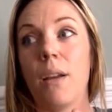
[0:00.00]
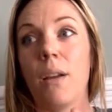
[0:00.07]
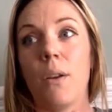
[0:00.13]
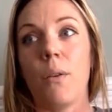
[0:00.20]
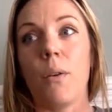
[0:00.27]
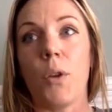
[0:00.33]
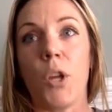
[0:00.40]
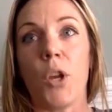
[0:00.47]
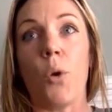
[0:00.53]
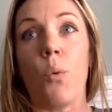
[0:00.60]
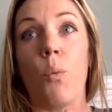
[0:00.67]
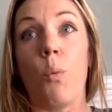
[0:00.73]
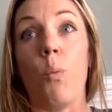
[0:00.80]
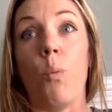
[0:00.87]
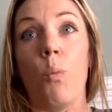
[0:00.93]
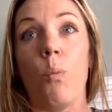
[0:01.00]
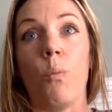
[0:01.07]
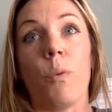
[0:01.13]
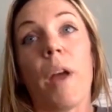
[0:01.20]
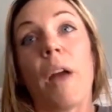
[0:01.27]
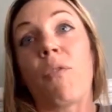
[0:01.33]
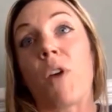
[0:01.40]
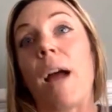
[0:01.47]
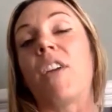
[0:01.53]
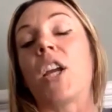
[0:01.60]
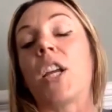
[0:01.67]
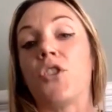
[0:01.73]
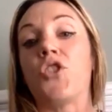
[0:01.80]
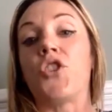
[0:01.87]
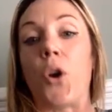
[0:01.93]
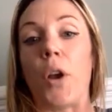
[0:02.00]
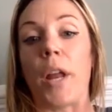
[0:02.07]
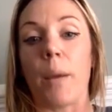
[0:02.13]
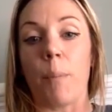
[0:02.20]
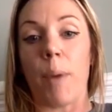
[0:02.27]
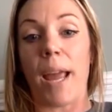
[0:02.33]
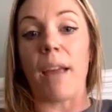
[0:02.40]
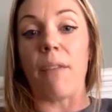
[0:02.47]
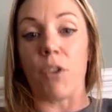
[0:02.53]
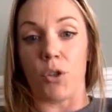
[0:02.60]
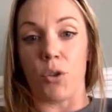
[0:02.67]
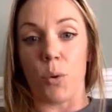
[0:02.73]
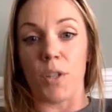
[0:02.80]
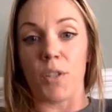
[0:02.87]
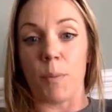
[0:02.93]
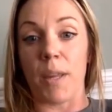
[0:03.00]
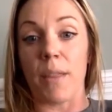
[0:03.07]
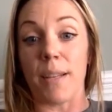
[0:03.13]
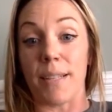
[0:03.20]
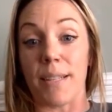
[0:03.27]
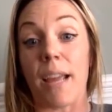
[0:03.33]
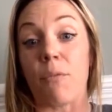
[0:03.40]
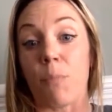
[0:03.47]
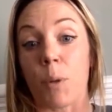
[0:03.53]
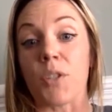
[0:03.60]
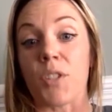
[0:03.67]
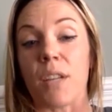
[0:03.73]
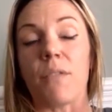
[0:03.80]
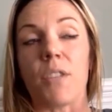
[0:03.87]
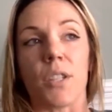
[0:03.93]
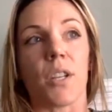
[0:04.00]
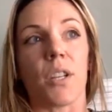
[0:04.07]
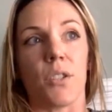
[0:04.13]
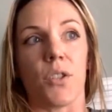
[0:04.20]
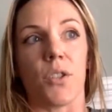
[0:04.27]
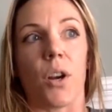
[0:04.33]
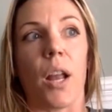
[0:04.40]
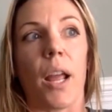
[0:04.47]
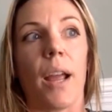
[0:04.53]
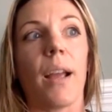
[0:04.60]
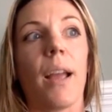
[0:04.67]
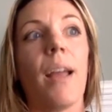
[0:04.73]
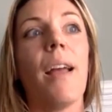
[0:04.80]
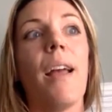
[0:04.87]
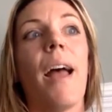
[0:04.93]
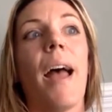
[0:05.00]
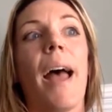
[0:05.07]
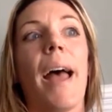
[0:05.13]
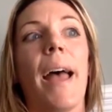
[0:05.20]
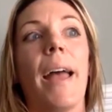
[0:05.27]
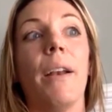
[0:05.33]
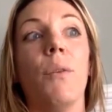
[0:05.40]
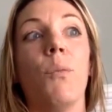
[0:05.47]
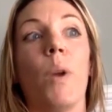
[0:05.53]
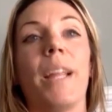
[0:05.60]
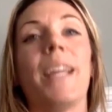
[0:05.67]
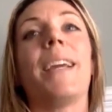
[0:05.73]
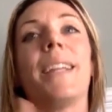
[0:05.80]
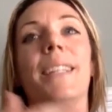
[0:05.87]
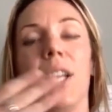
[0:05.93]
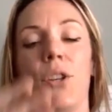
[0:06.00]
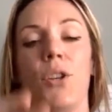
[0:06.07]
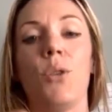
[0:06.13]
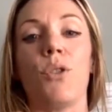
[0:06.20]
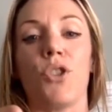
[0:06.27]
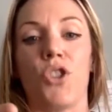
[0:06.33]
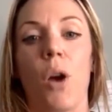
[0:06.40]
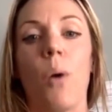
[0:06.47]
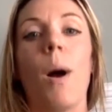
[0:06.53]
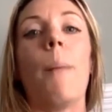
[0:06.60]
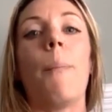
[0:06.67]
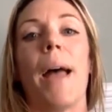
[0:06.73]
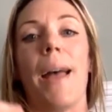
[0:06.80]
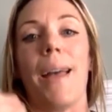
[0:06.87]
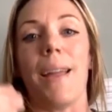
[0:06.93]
you know, for having concerning behavior towards me that Dave perceived as concerning. And when he continued to show up and